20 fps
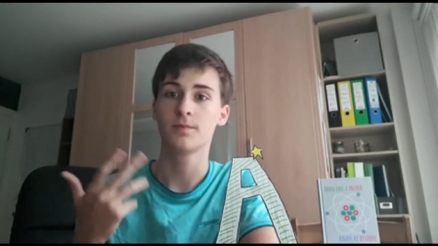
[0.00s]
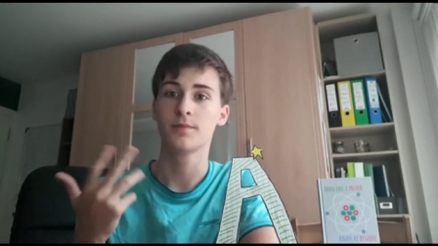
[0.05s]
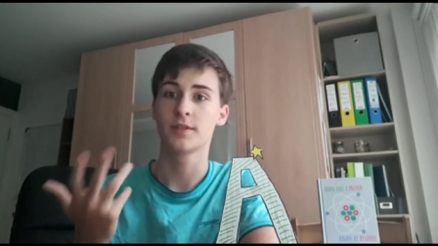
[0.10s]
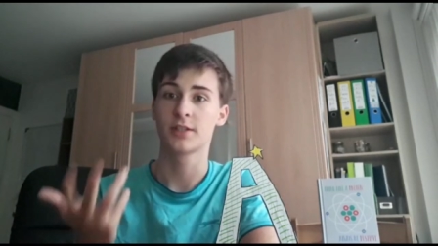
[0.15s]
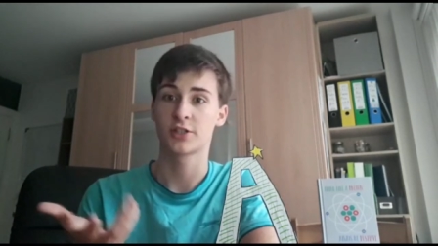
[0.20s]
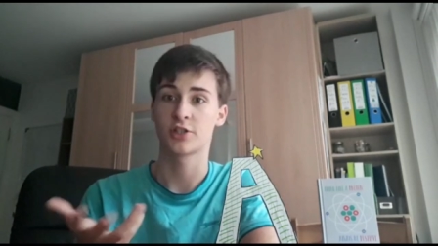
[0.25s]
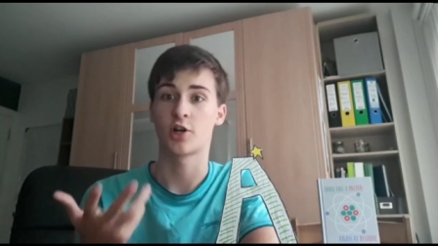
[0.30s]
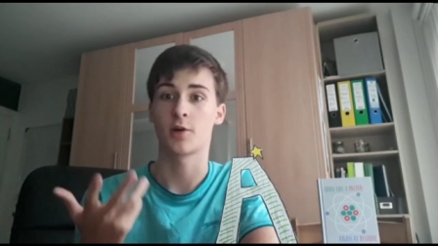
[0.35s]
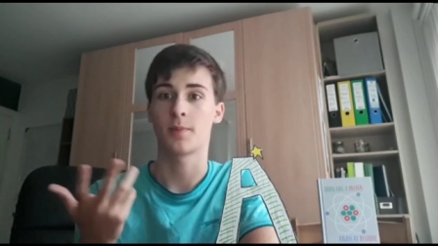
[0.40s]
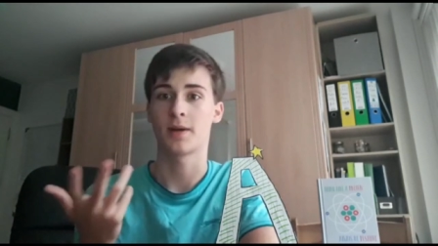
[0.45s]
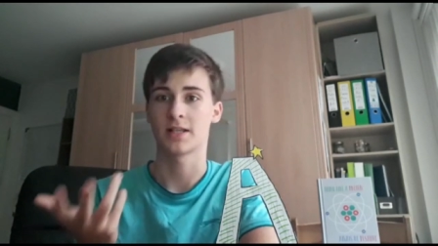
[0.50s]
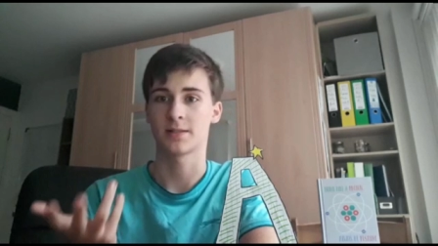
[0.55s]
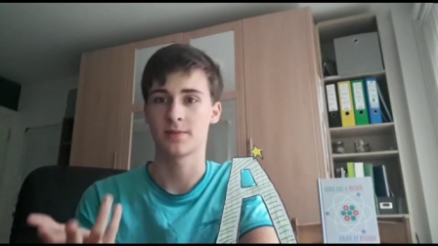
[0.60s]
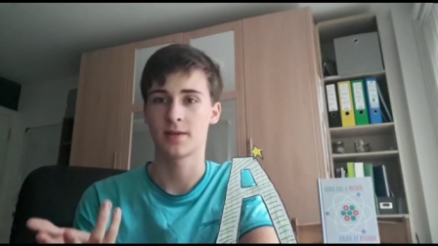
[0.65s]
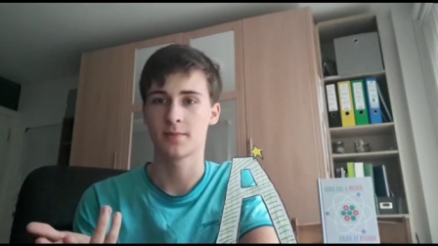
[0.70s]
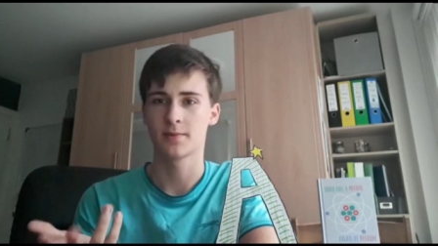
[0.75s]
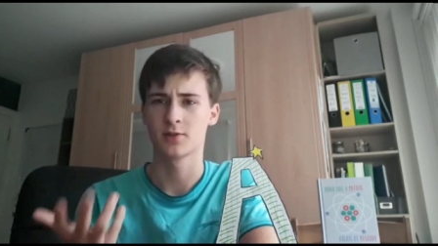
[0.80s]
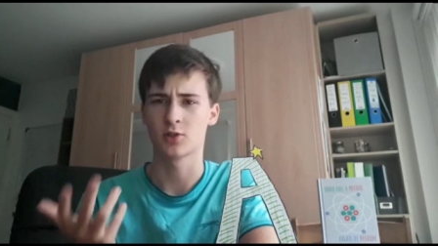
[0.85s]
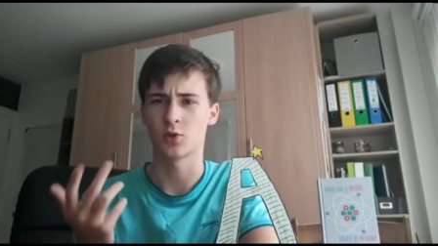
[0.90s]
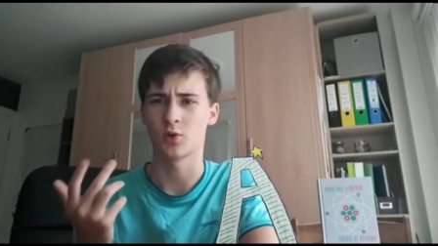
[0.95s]
start past
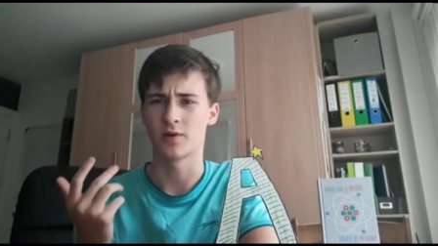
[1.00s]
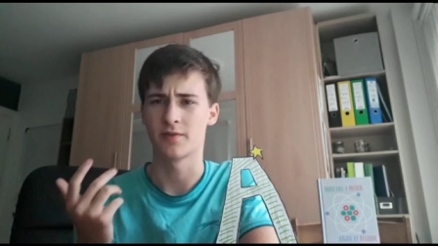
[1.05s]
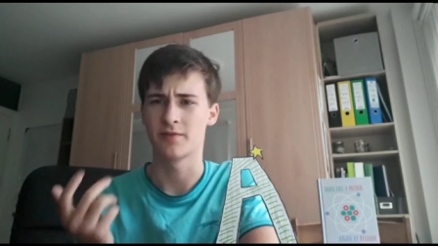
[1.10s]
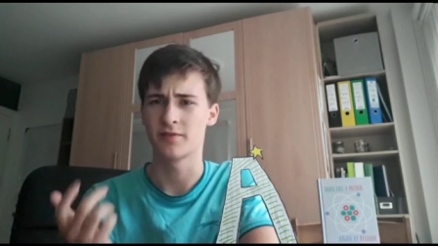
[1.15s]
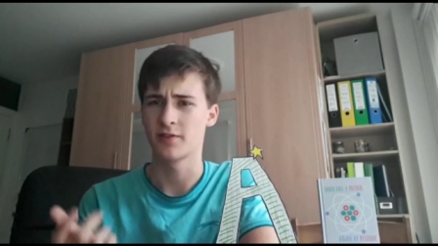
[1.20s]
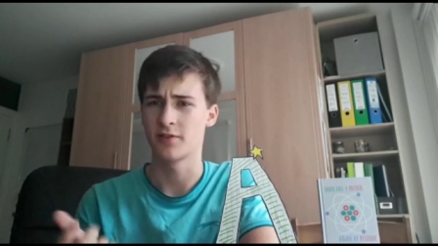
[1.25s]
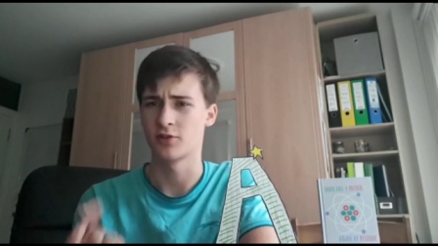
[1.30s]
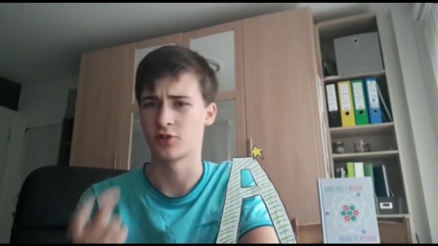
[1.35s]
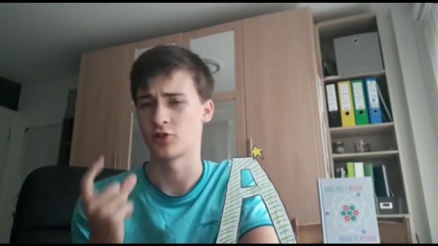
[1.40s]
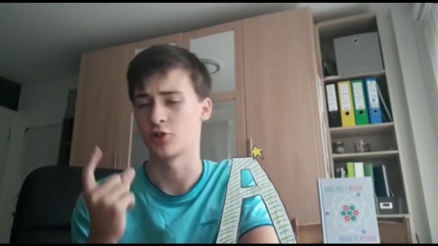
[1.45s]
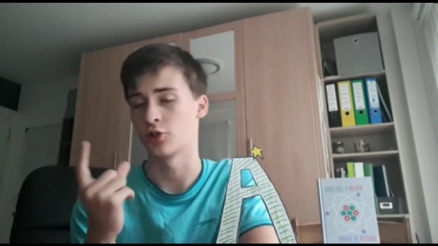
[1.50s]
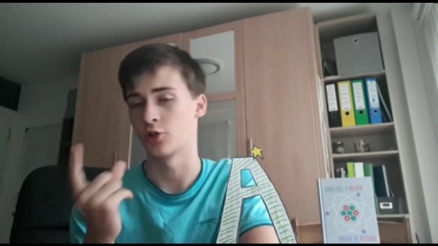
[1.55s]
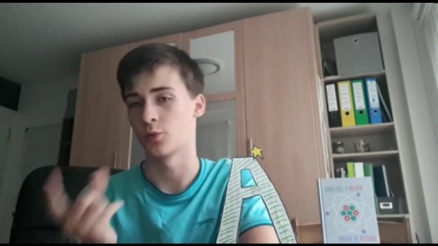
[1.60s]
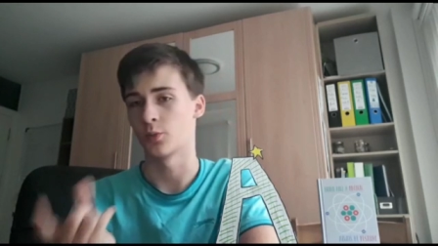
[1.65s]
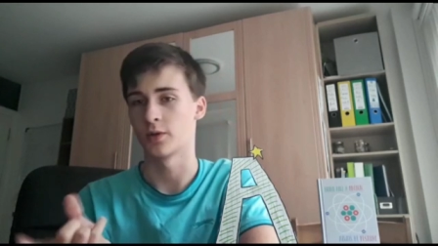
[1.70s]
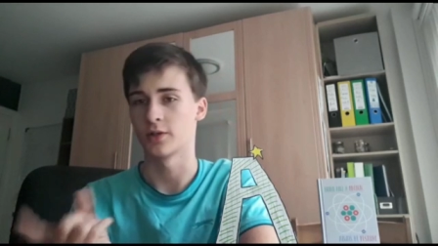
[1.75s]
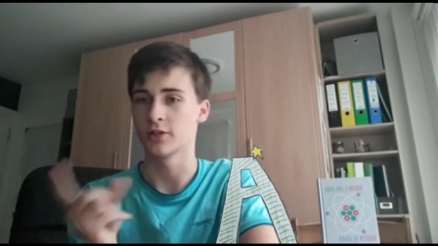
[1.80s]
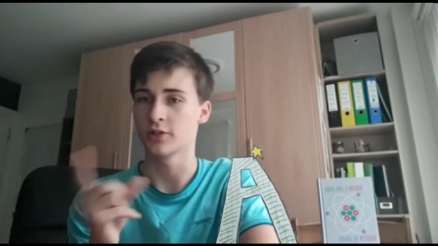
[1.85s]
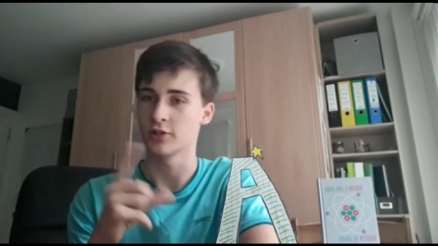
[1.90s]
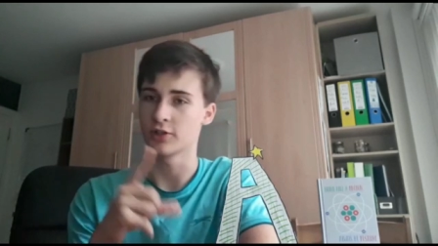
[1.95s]
papers, or if there's a unit
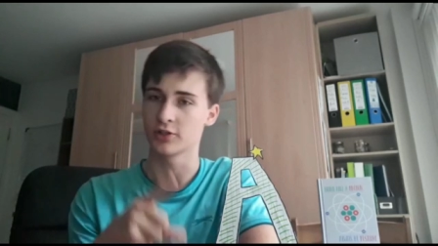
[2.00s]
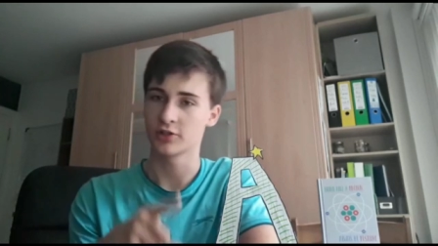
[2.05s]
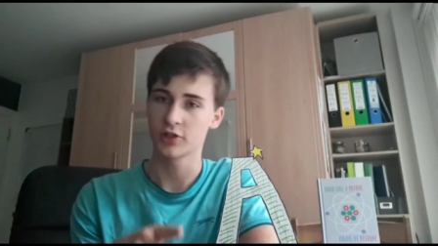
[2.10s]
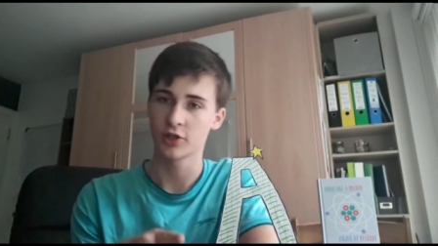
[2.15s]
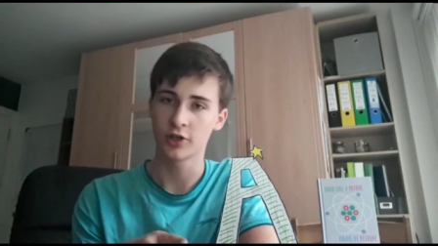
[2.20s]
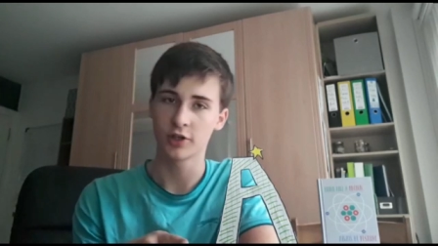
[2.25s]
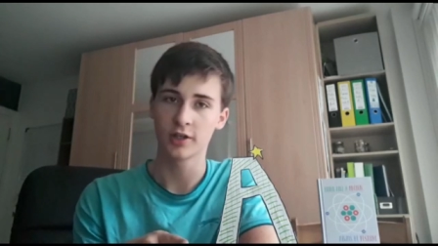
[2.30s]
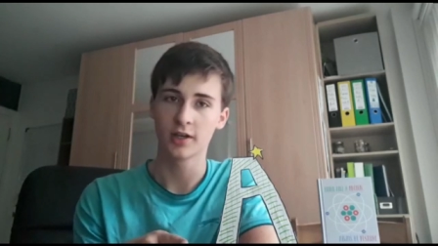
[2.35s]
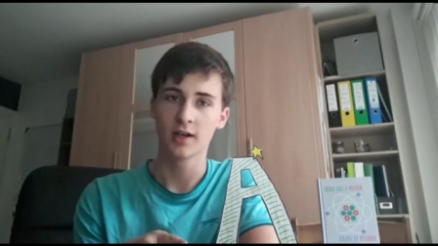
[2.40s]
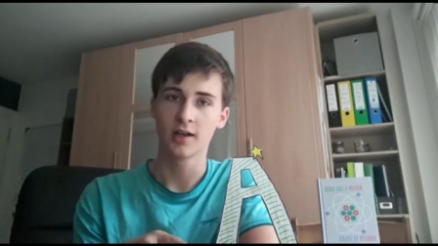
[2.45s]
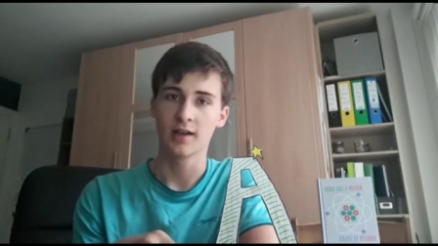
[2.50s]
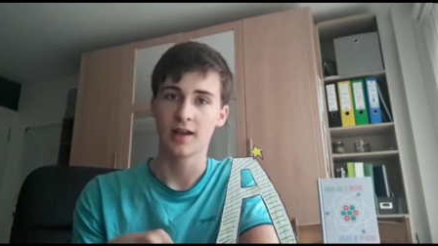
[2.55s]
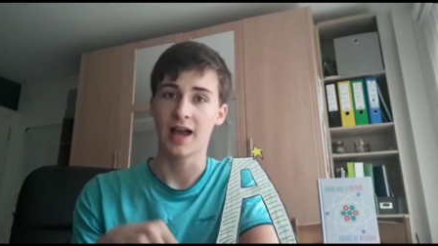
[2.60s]
1, unit 2.